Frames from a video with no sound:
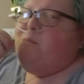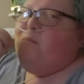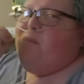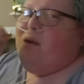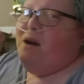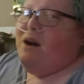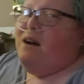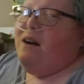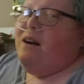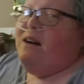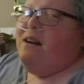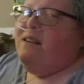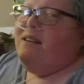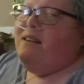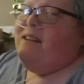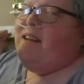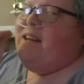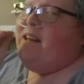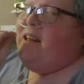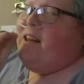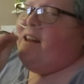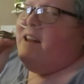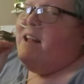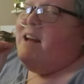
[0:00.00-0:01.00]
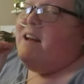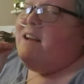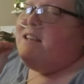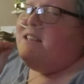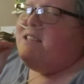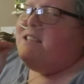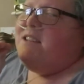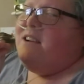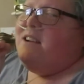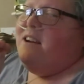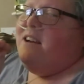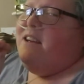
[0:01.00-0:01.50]
But
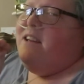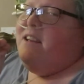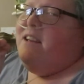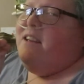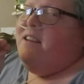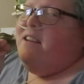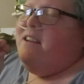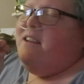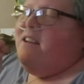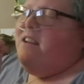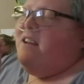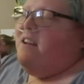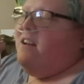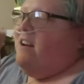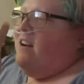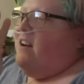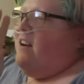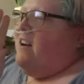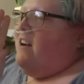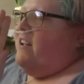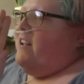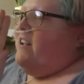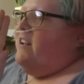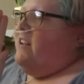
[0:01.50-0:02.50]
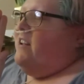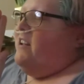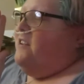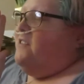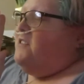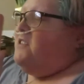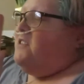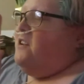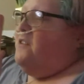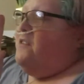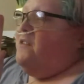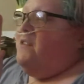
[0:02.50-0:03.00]
last night, I could
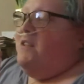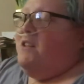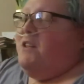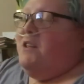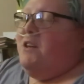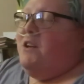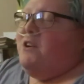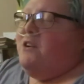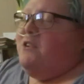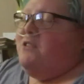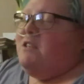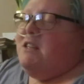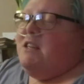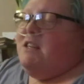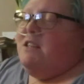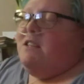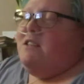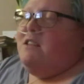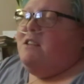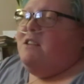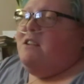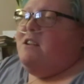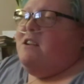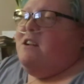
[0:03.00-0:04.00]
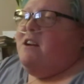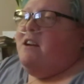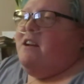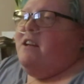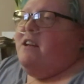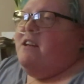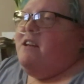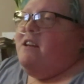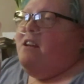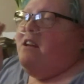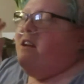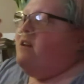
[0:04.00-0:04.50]
give Soph and the girls a kiss
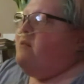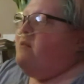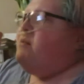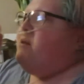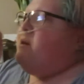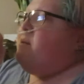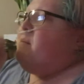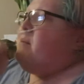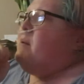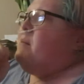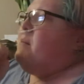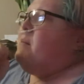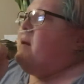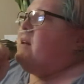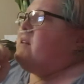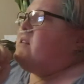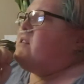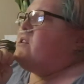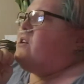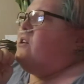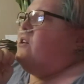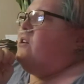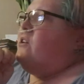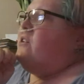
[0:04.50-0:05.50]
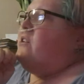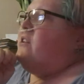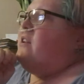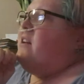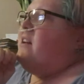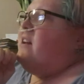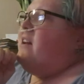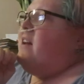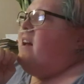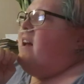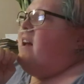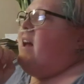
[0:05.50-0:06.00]
goodnight, put my mask on,
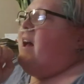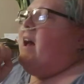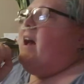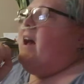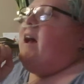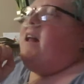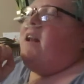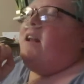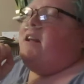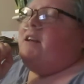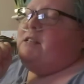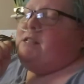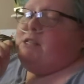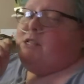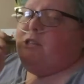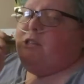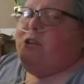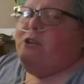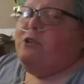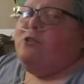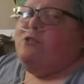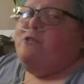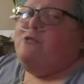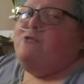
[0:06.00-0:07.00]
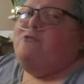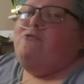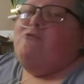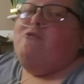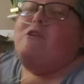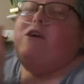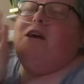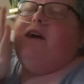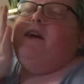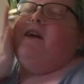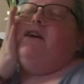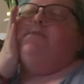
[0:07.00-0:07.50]
and I snuggled
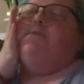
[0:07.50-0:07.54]
right